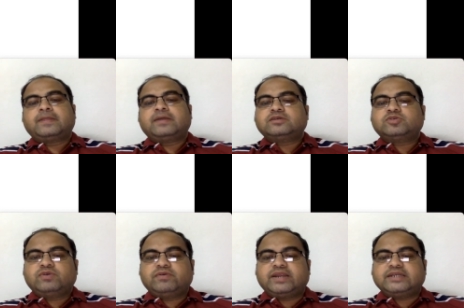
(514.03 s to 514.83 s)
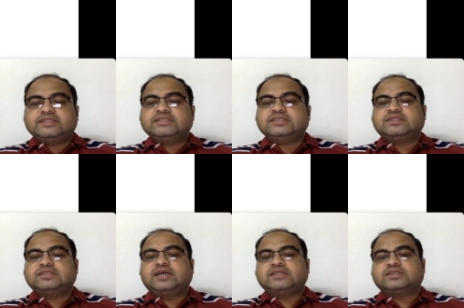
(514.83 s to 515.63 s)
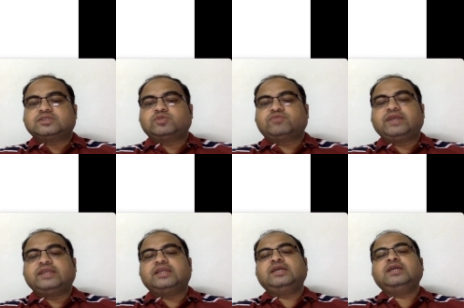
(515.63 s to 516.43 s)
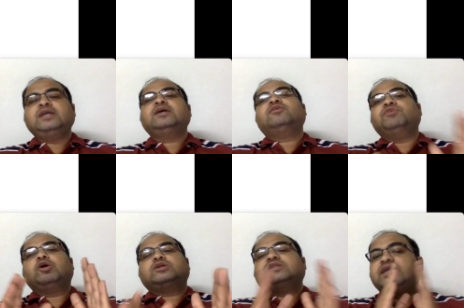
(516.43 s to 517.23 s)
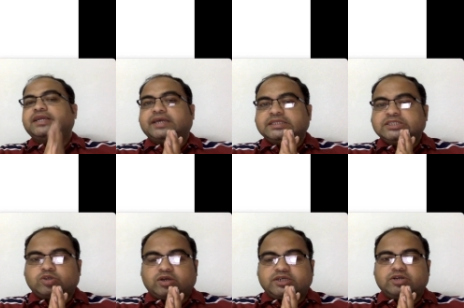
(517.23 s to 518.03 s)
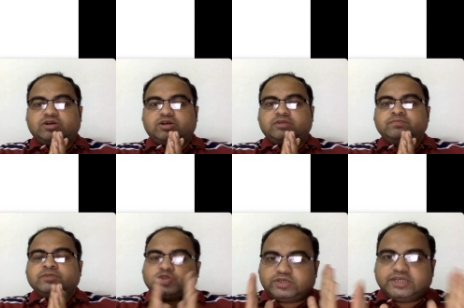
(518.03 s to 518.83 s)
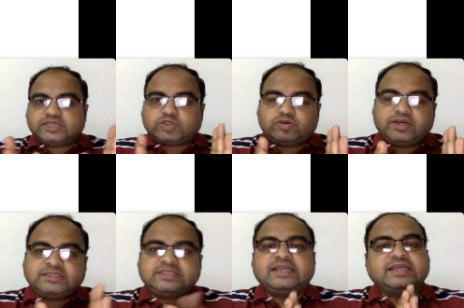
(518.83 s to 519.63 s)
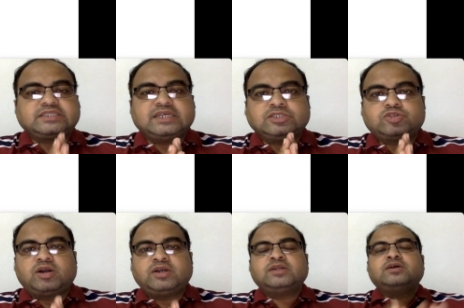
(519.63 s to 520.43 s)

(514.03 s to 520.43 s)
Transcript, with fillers: so we will get this is the answer so finally we got the data in sorted order so dear students in exchange sort